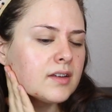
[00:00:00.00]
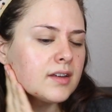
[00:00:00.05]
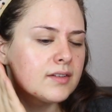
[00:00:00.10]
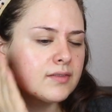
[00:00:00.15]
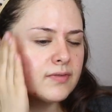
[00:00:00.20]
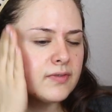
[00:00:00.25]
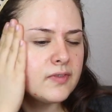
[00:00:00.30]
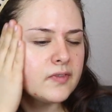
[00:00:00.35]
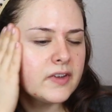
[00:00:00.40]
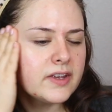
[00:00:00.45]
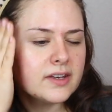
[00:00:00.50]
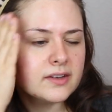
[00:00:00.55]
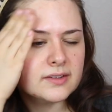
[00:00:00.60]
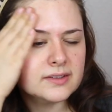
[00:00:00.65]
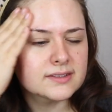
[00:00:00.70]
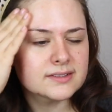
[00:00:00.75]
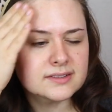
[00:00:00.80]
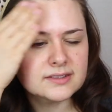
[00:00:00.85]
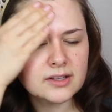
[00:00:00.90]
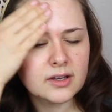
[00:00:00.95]
It
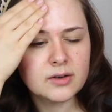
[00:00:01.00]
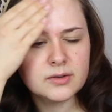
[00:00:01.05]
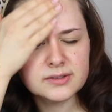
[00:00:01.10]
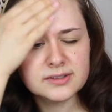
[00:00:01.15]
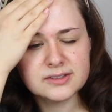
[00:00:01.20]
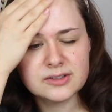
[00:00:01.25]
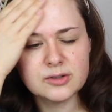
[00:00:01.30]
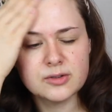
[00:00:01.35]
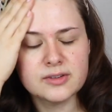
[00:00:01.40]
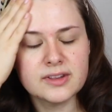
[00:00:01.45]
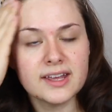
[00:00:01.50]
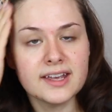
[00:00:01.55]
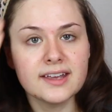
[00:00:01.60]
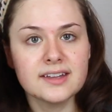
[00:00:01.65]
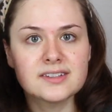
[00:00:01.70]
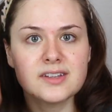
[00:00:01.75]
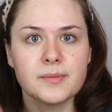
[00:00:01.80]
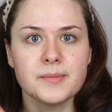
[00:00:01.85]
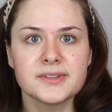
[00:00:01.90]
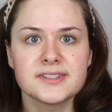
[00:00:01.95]
feels so soothing.
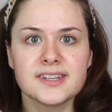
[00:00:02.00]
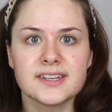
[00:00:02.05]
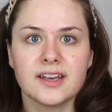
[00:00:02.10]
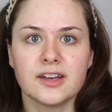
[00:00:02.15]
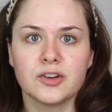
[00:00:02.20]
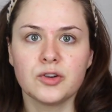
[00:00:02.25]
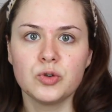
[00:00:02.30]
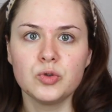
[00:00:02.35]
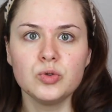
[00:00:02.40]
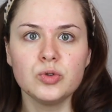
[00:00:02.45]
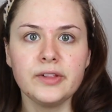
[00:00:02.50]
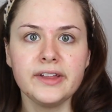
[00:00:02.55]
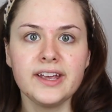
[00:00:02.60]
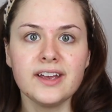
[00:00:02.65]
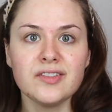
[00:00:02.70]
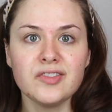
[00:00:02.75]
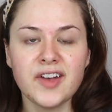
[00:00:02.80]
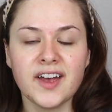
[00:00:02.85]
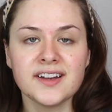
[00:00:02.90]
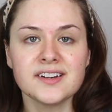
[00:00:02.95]
It's almost like a
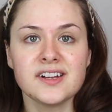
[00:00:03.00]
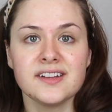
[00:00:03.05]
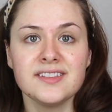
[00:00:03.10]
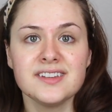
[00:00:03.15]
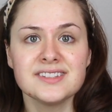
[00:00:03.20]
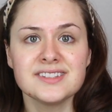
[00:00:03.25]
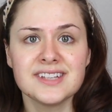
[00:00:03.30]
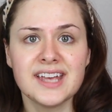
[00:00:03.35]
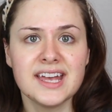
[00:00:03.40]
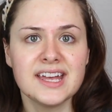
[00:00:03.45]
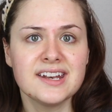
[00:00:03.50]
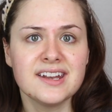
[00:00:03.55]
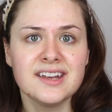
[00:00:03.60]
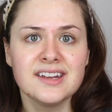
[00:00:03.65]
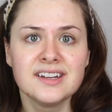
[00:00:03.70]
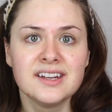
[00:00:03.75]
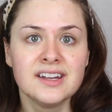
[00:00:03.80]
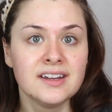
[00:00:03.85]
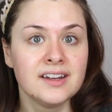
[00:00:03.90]
cooling effect on the skin.